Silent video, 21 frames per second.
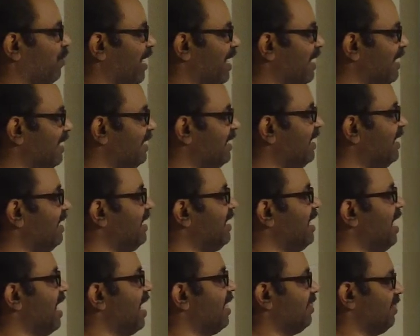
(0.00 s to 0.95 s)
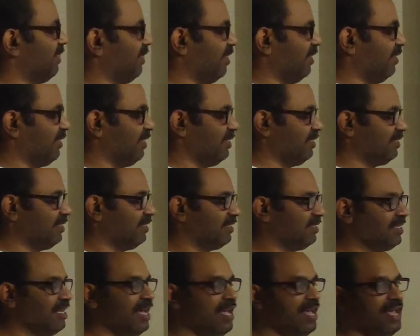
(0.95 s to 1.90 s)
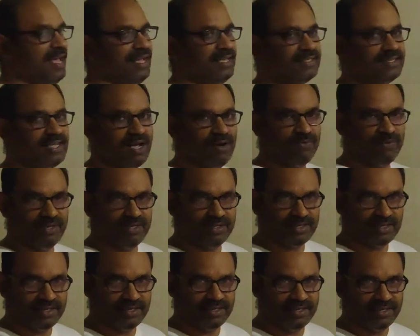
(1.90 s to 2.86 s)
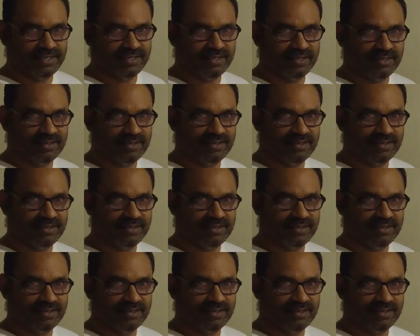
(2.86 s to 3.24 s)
20 and 36, as I have written here.